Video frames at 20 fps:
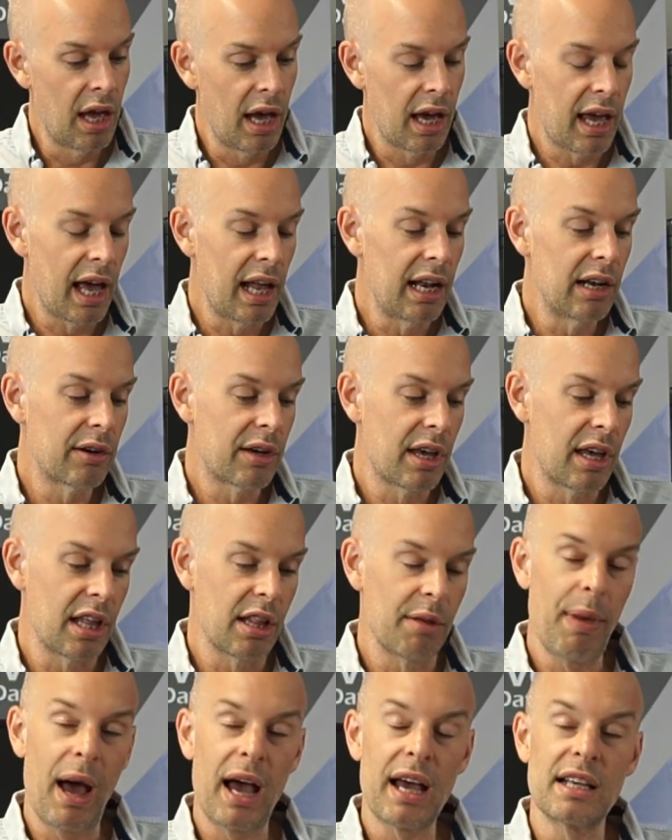Again, looking at
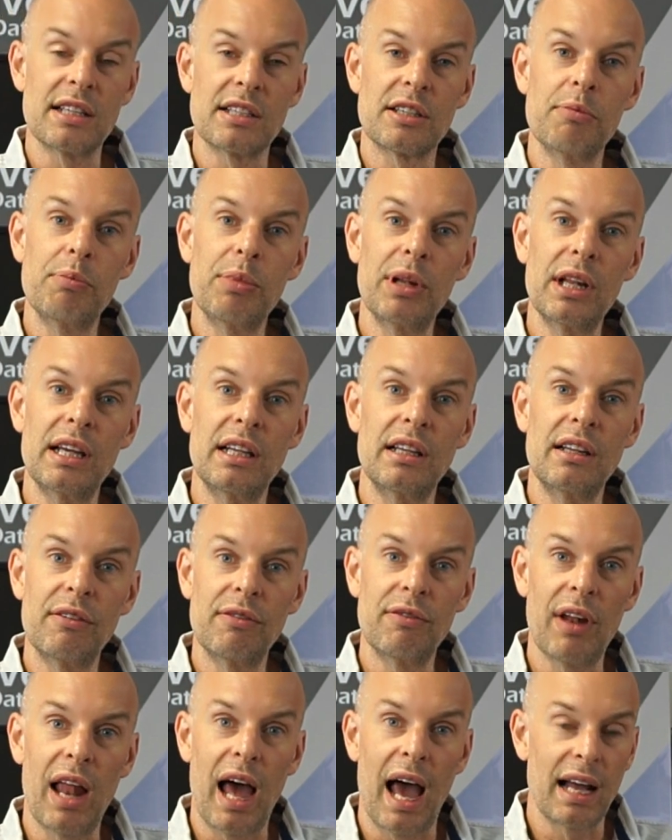the back, it's completely
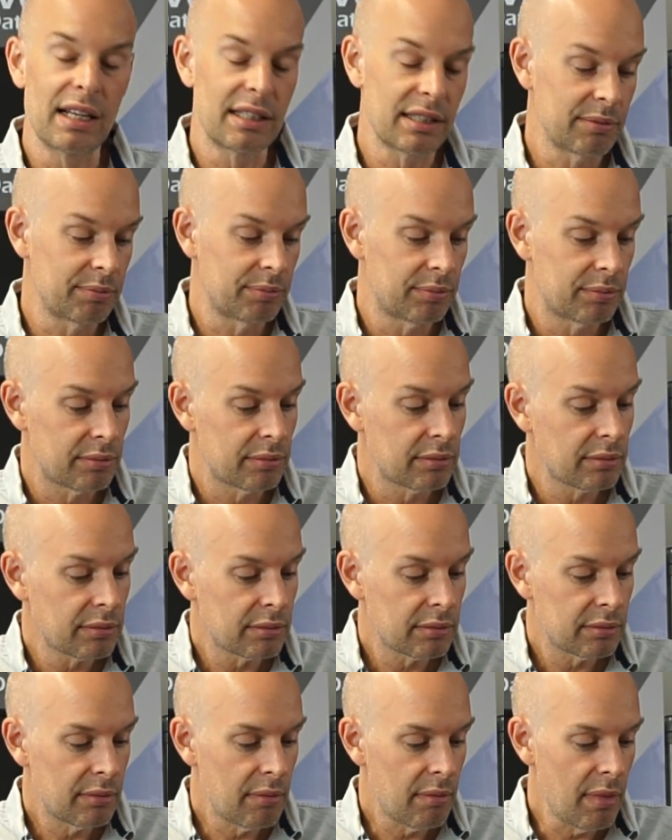flat
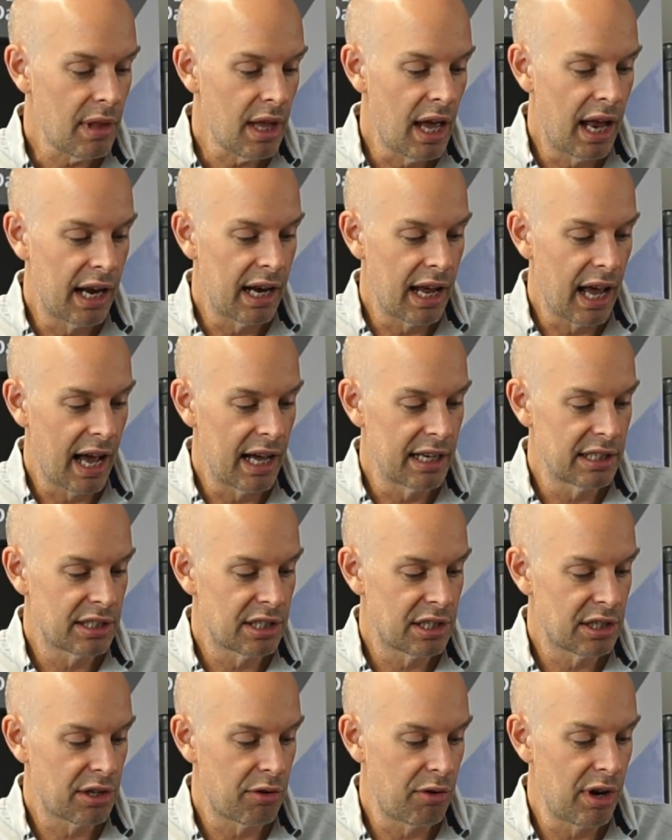and it
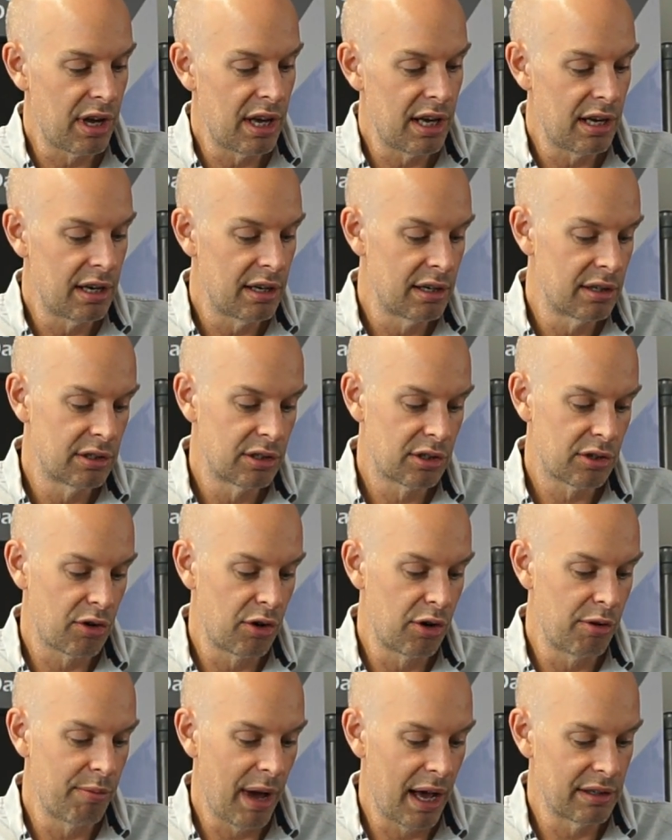has three
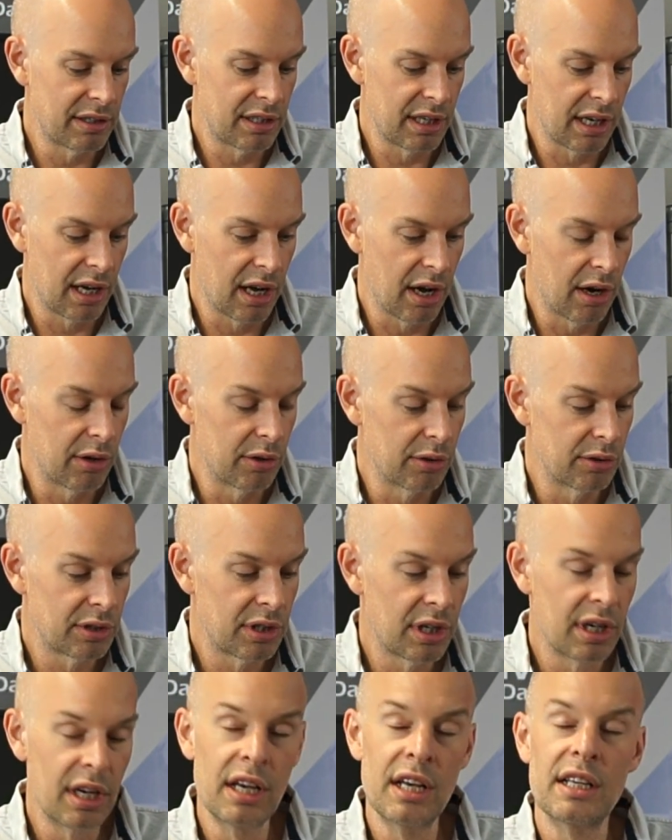screw mounting
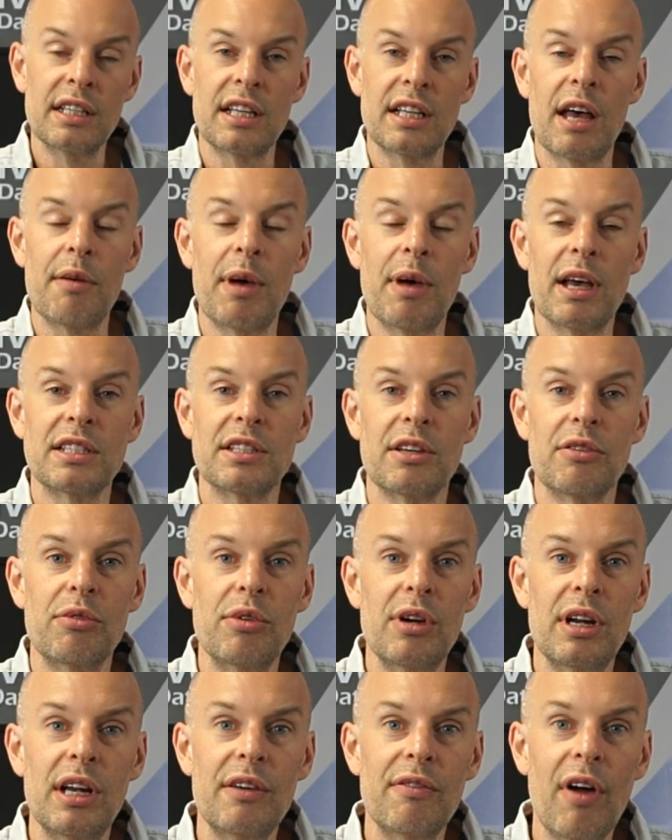holes. So that makes it
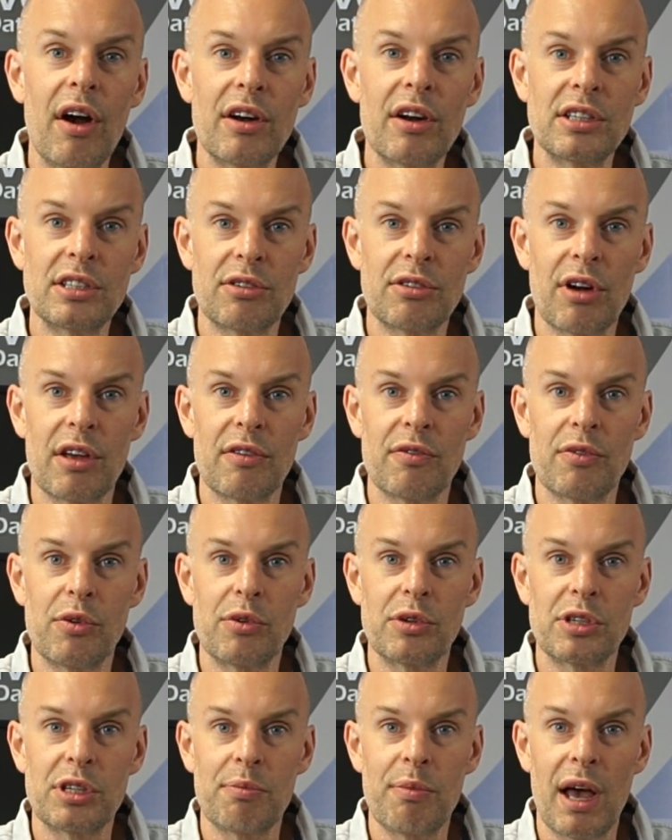really very
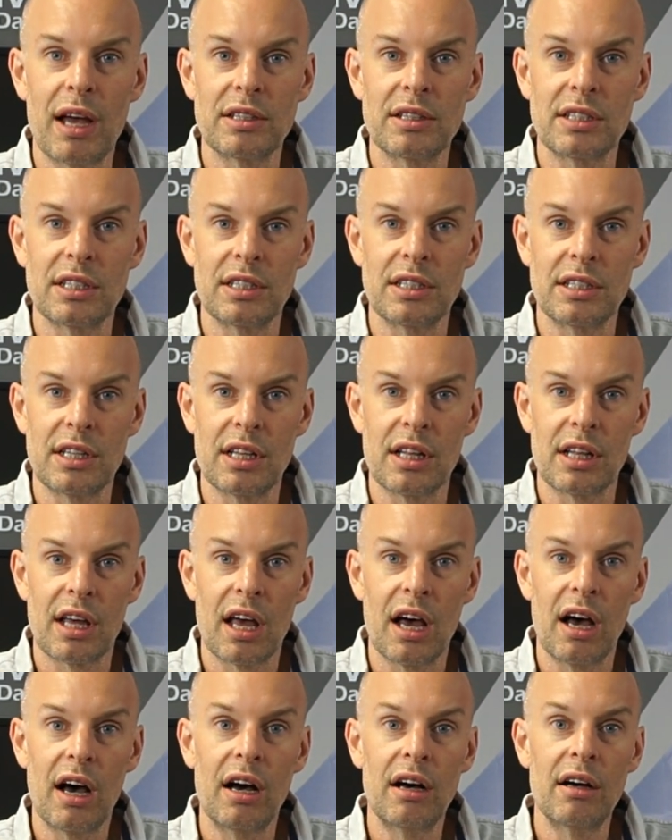straightforward to mount into the
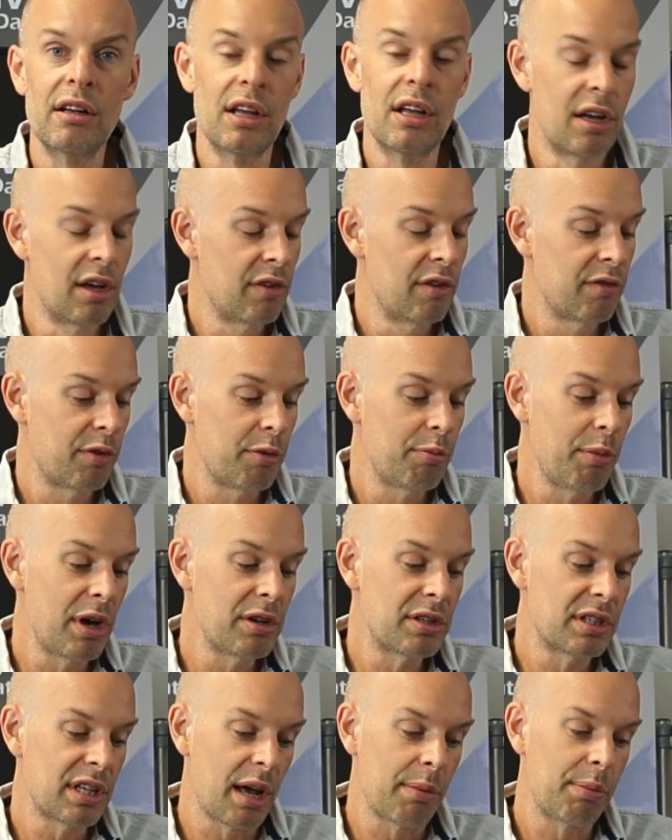car. For
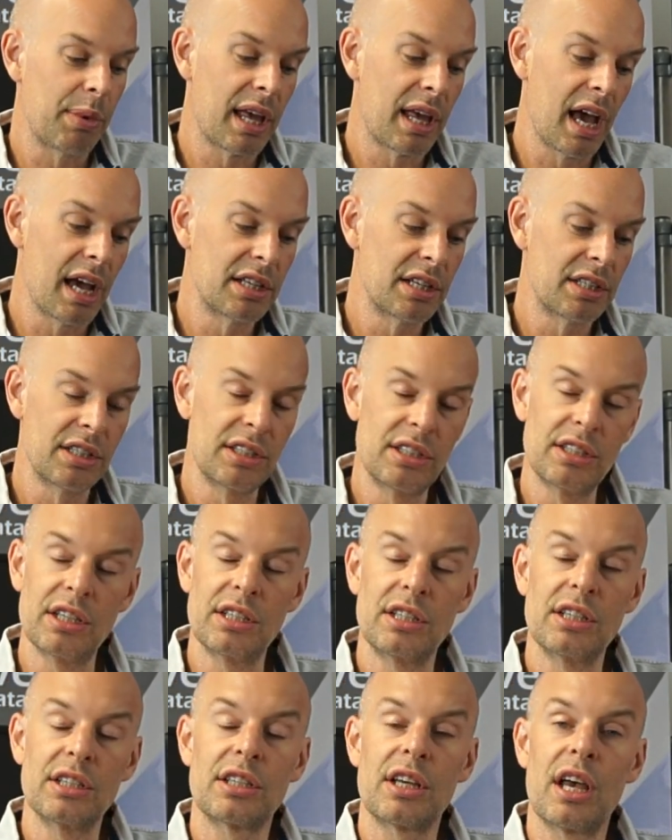most applications
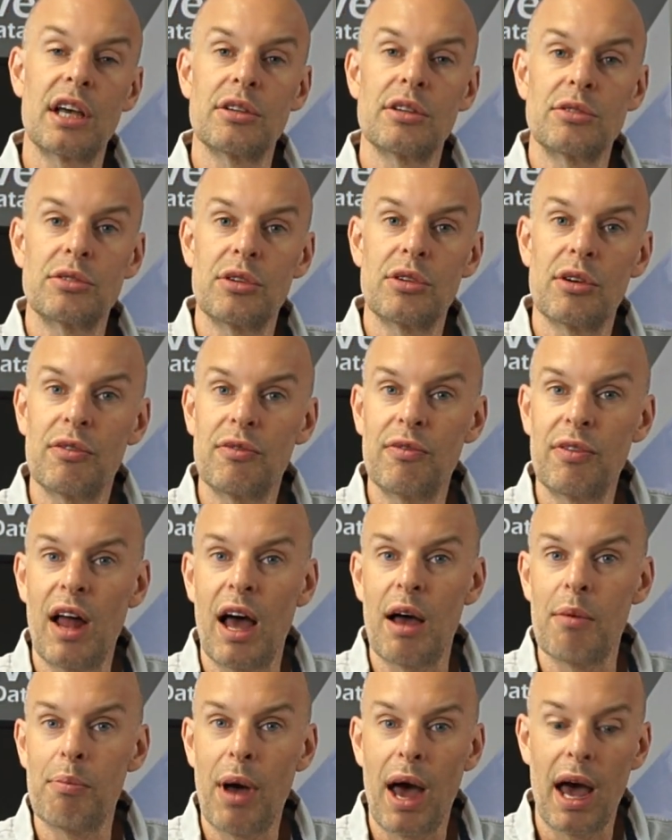it just goes onto a
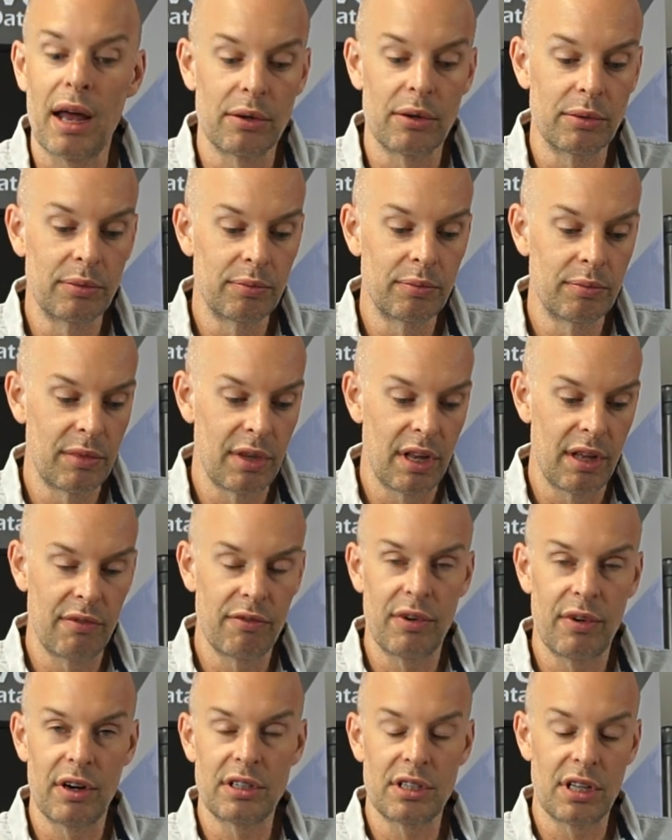flat panel in
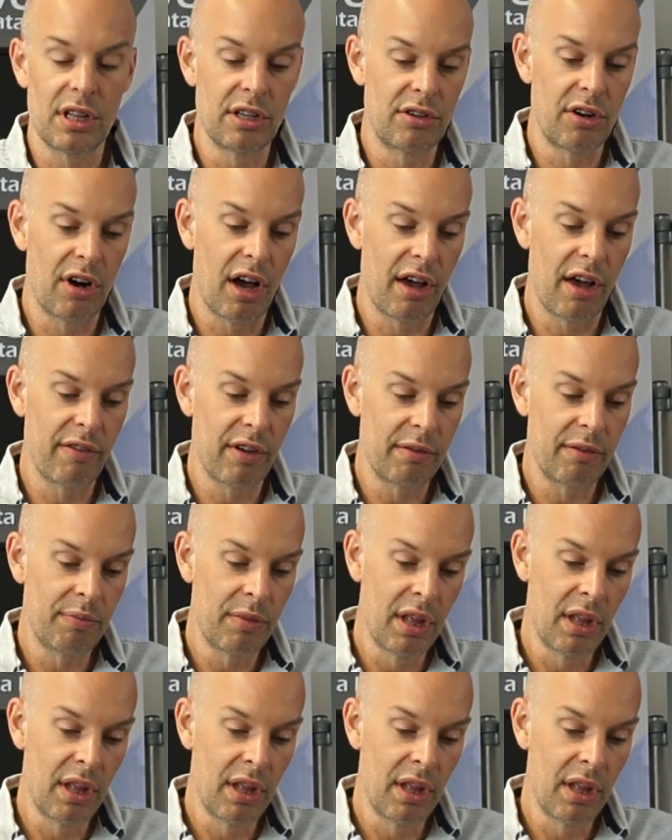front of the driver,